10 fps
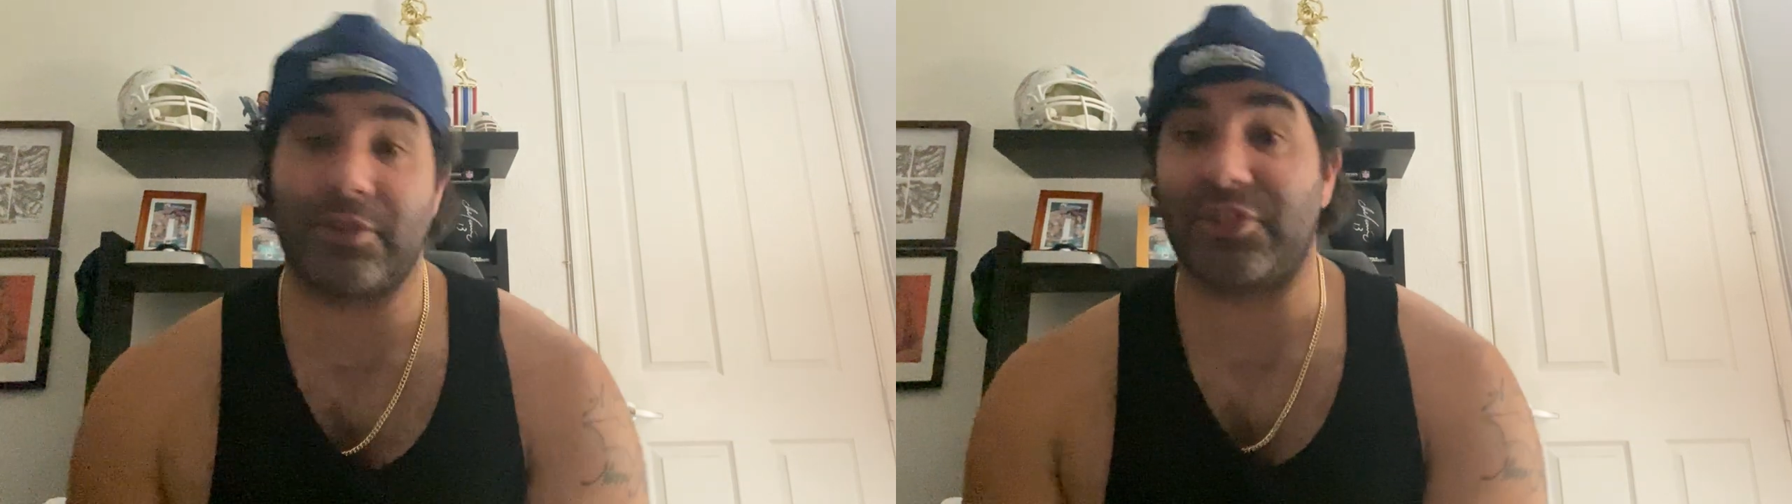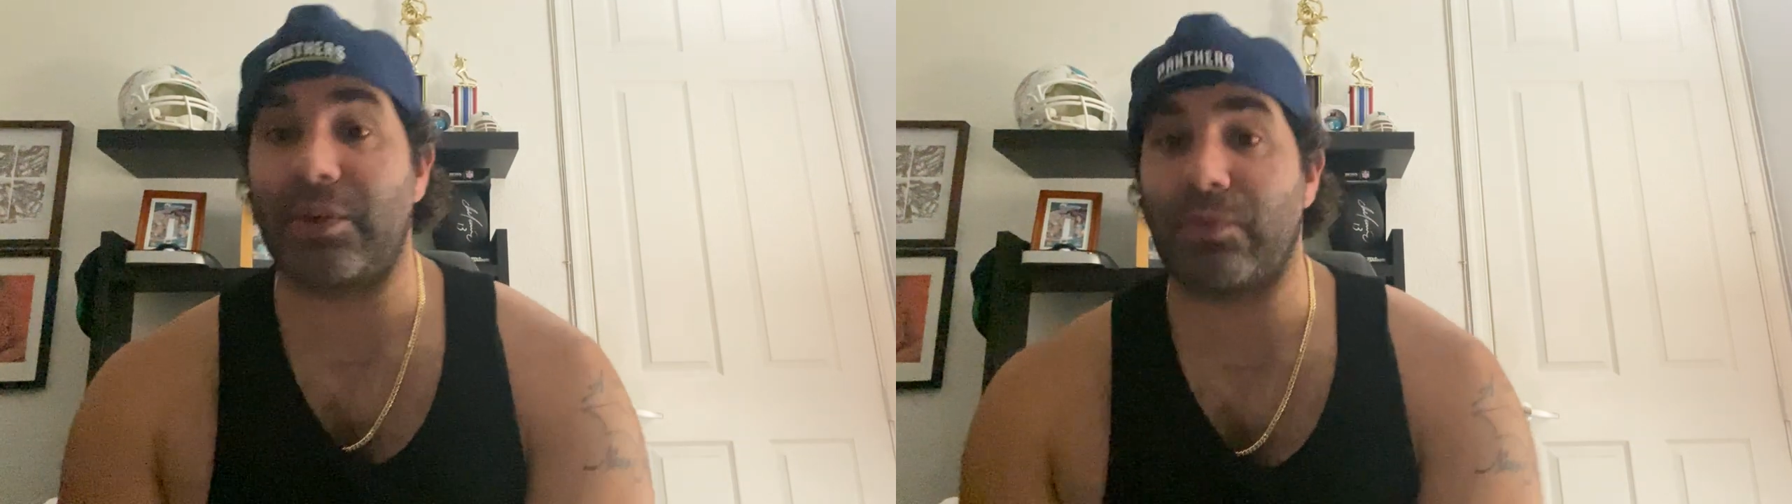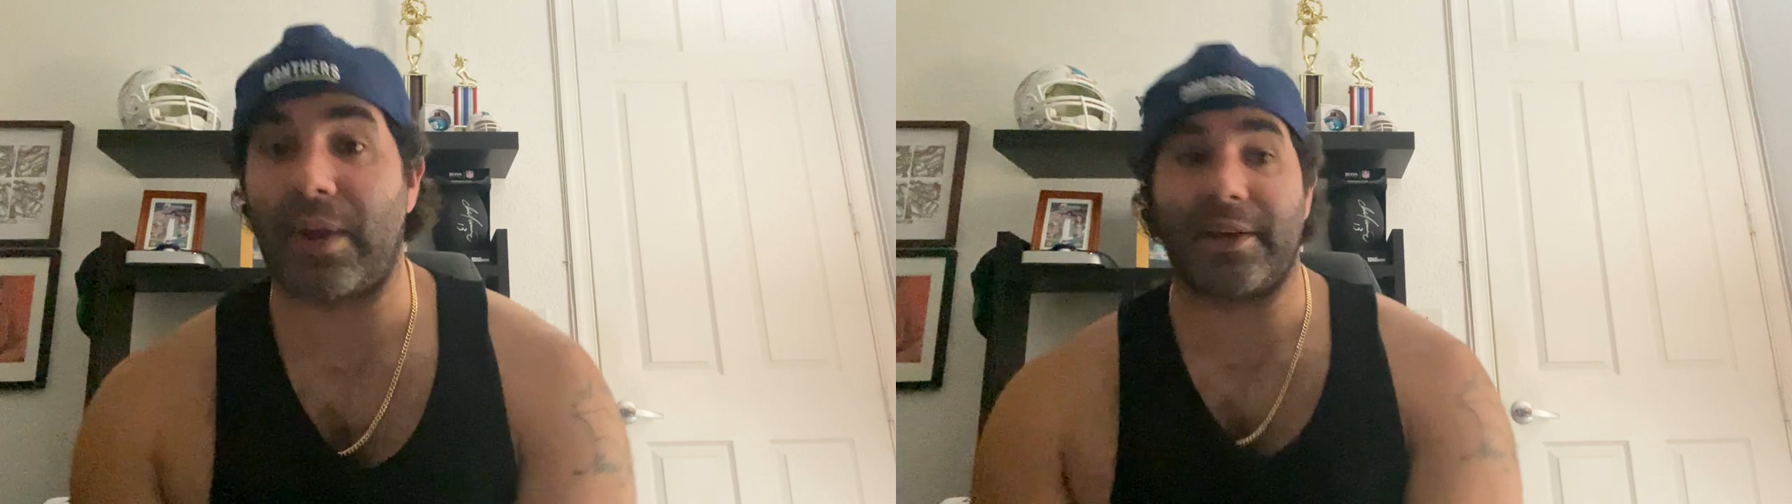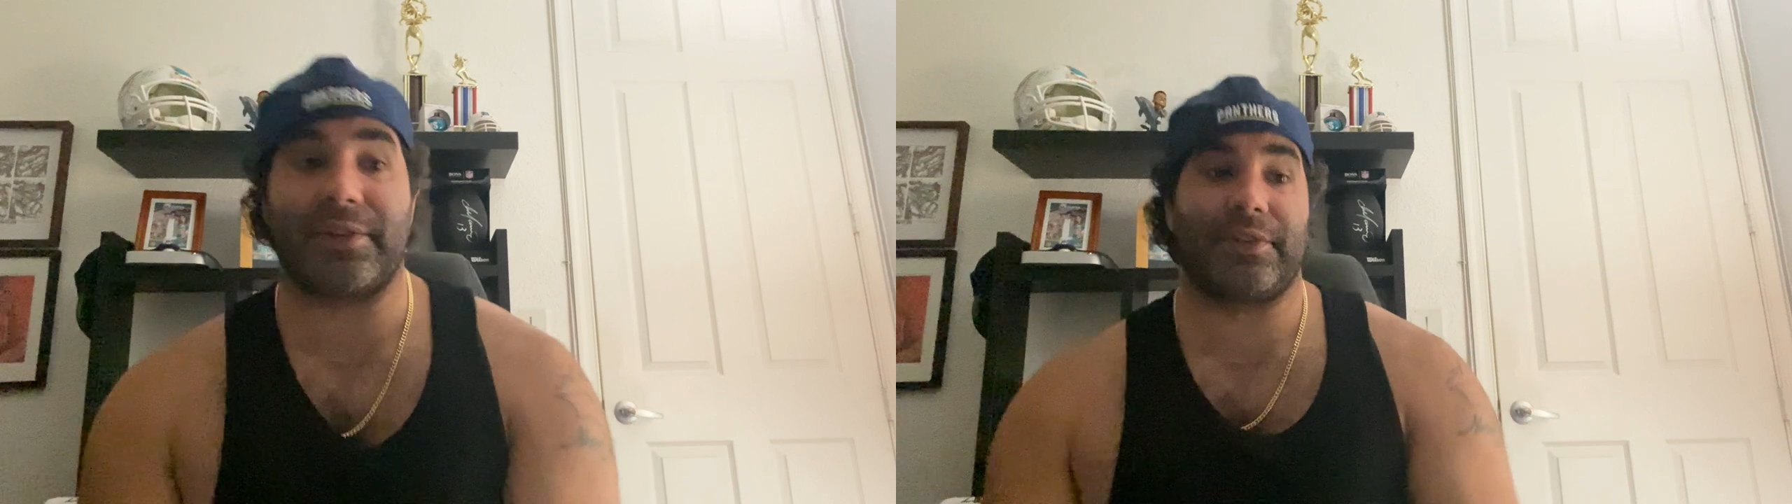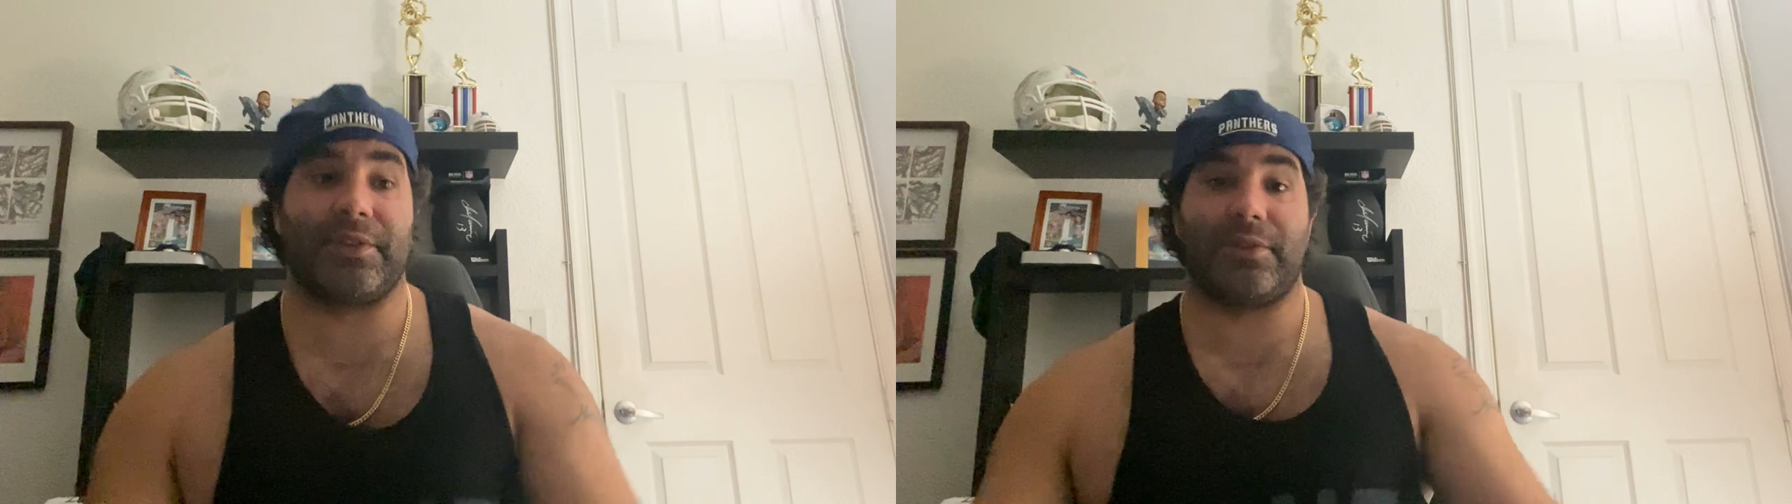
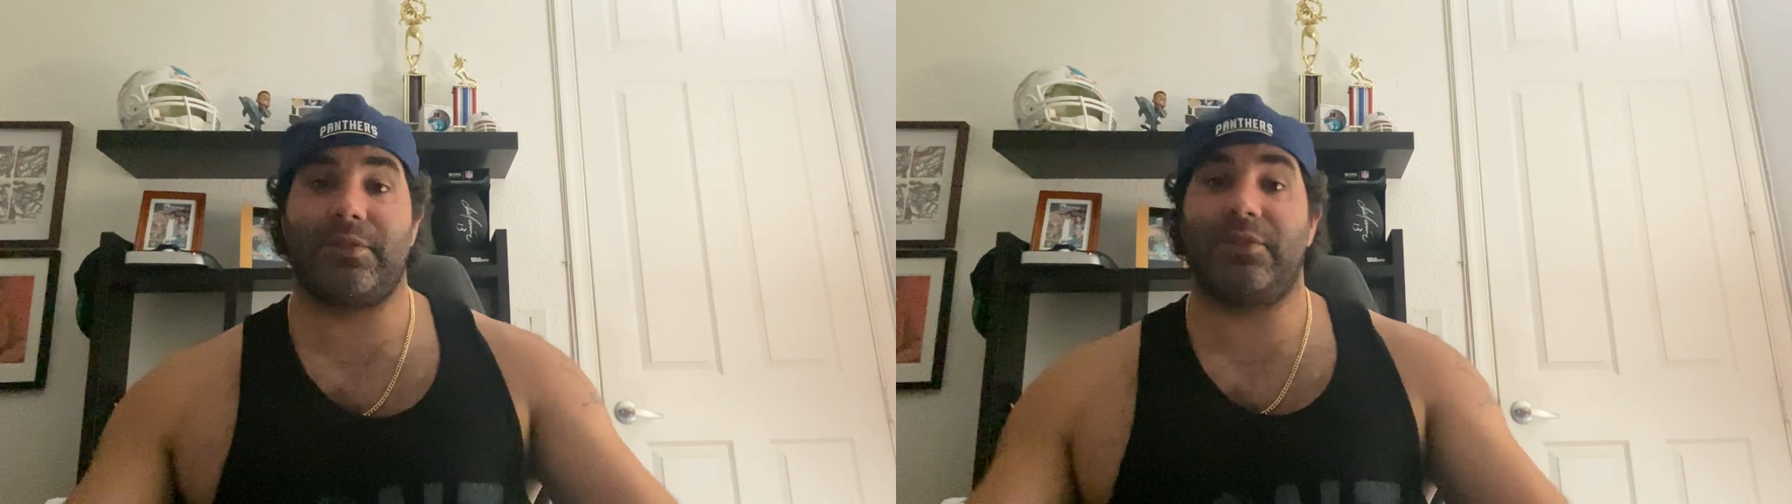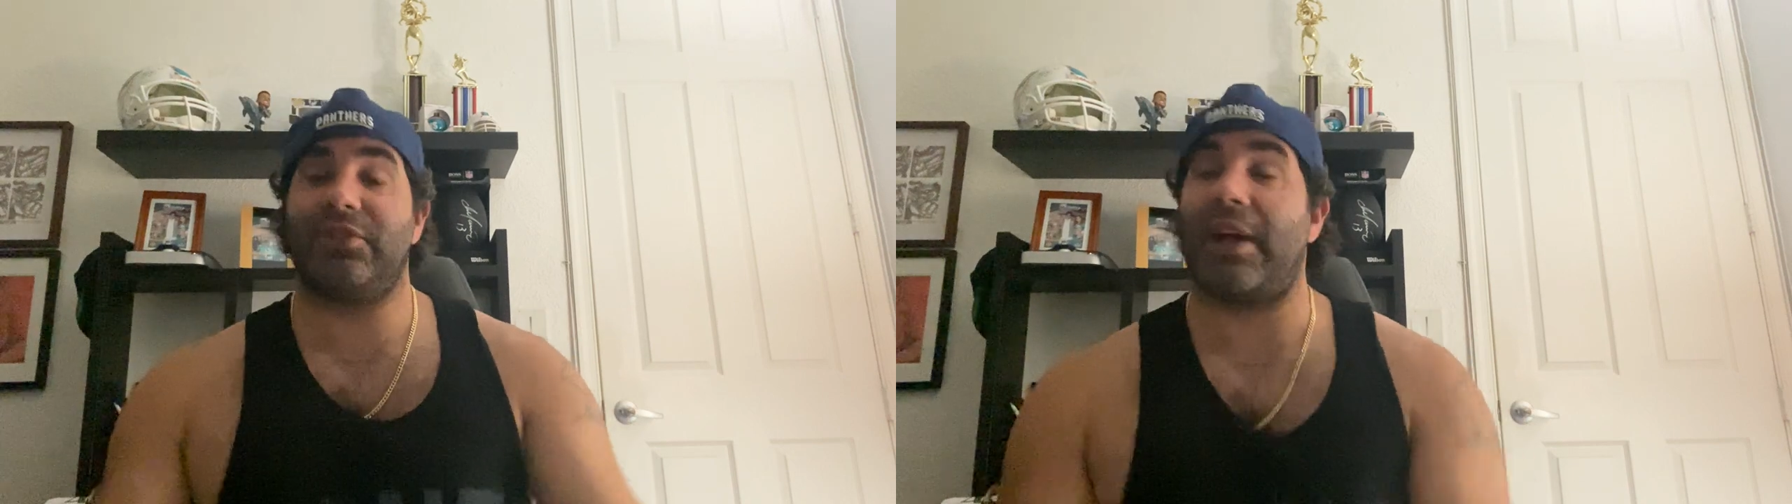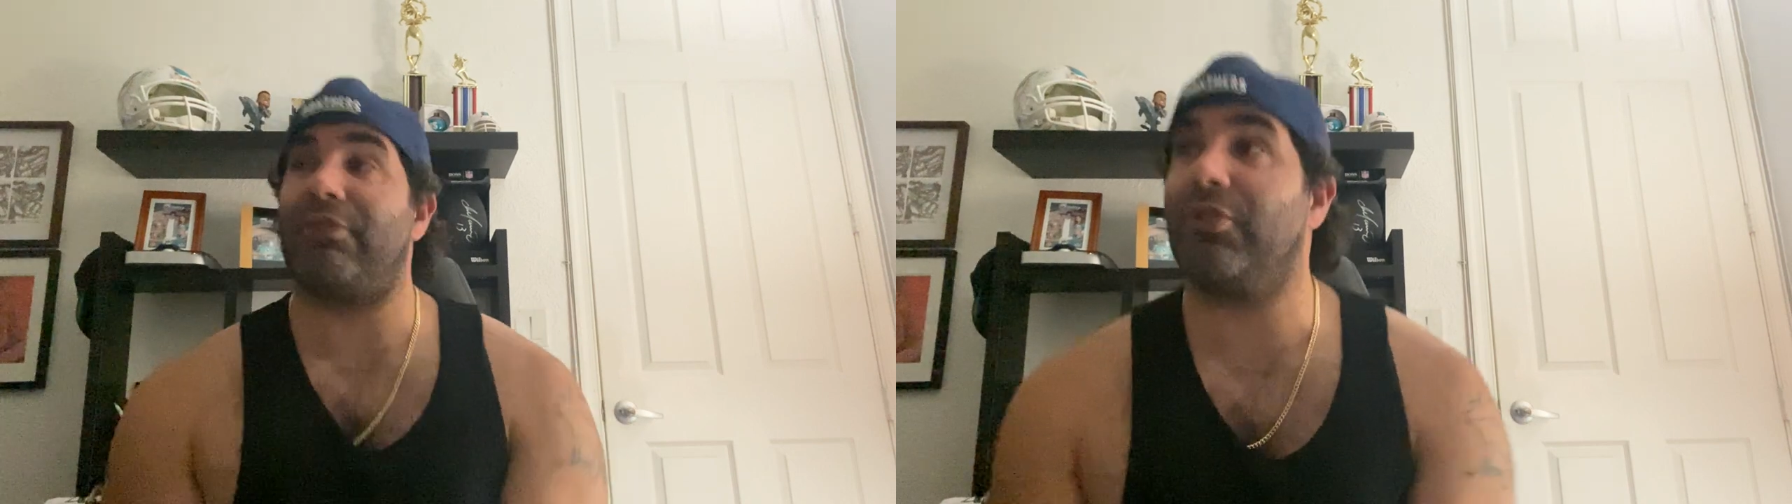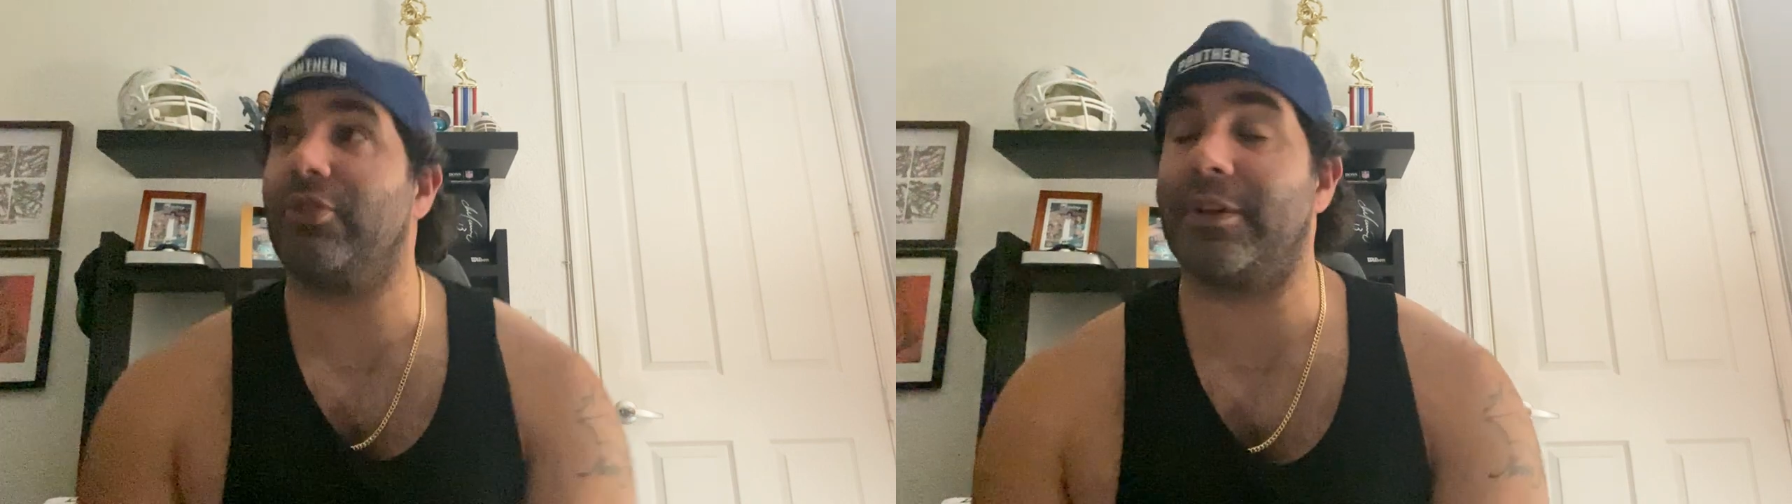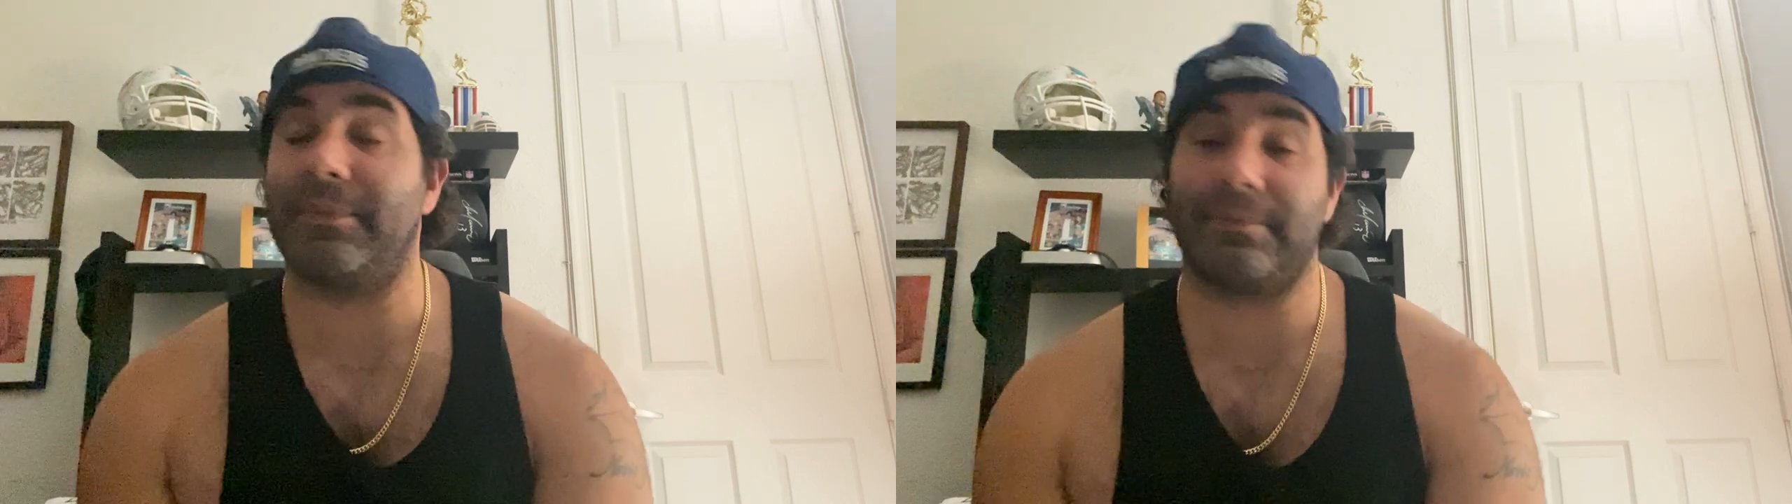Sunrise, to South
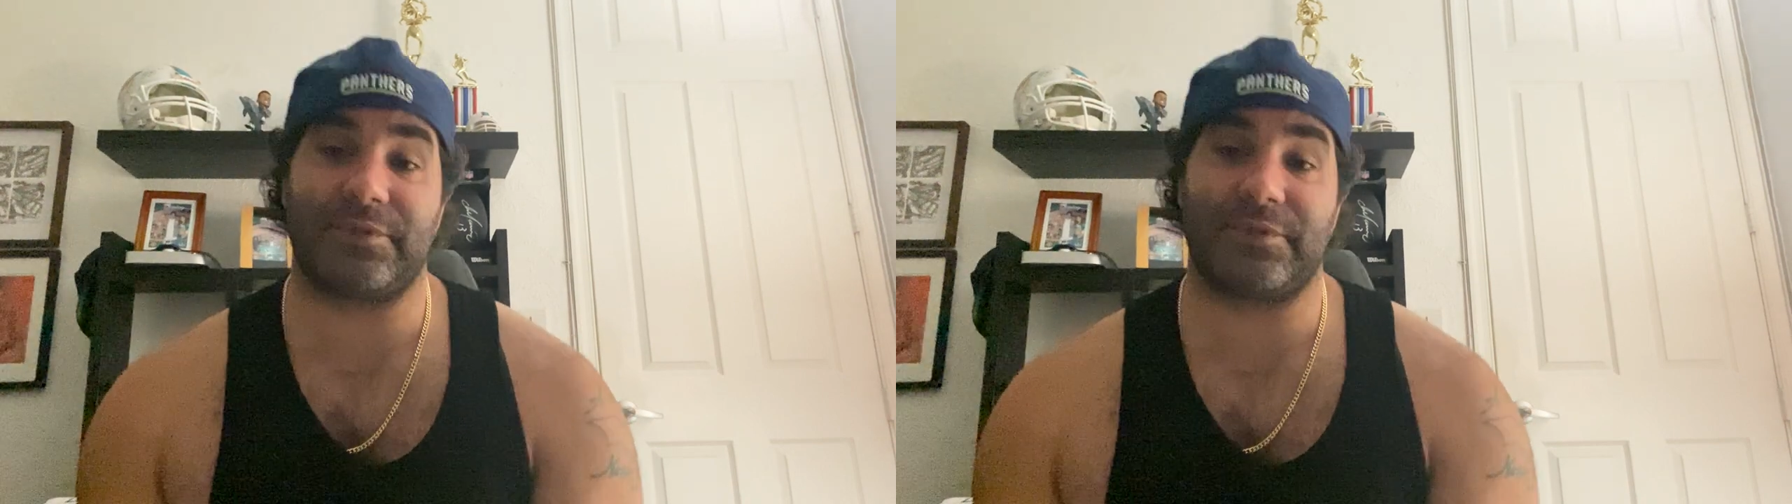Florida.